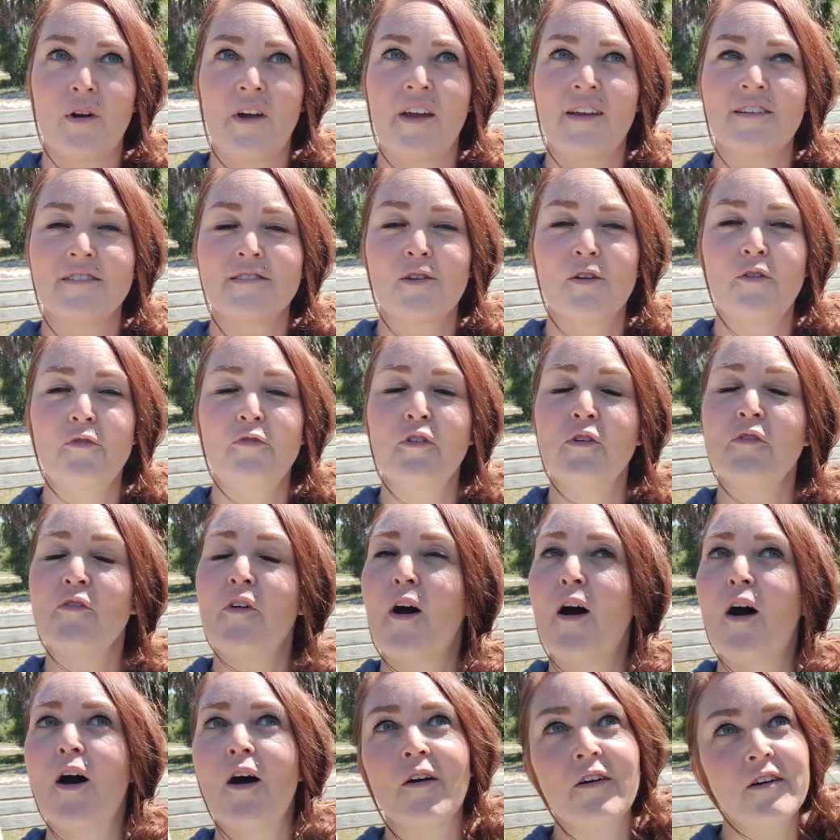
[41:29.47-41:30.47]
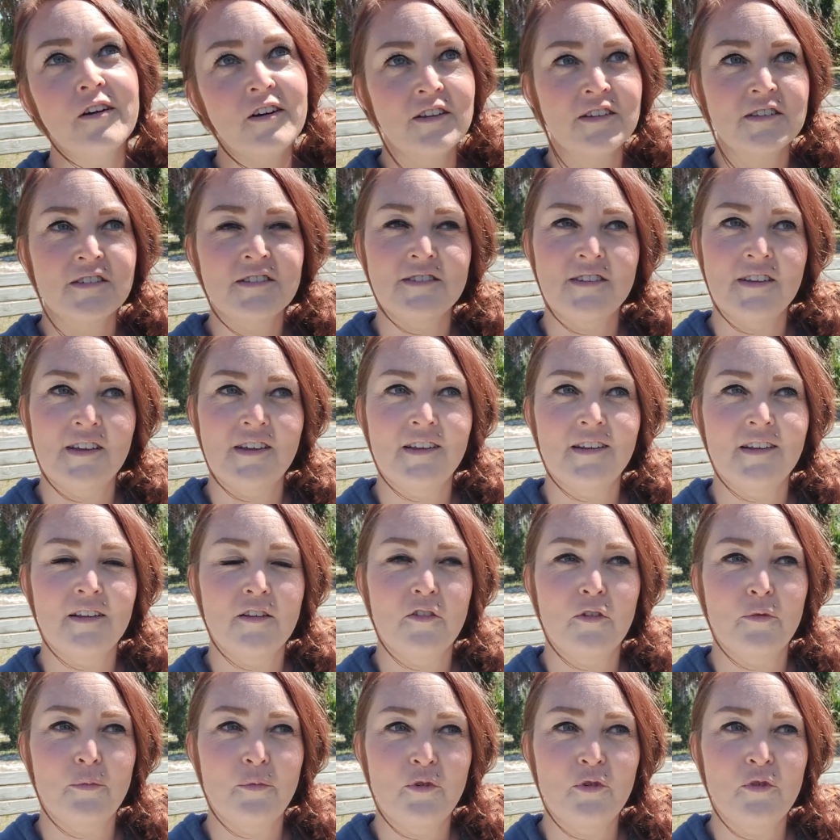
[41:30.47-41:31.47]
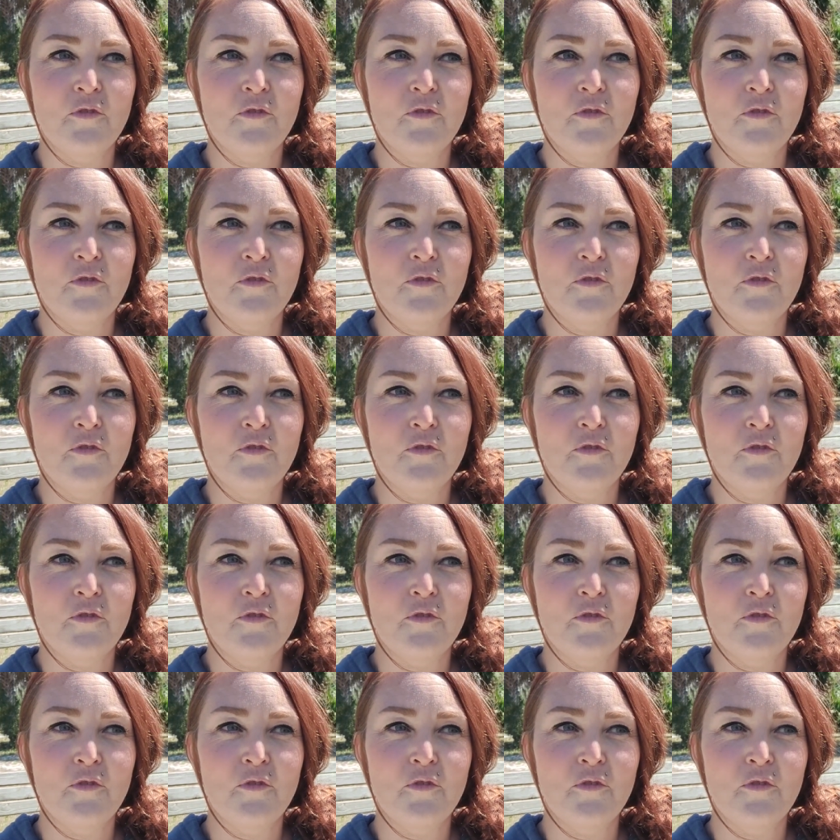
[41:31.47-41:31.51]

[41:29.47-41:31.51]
So if you've already seen the movie,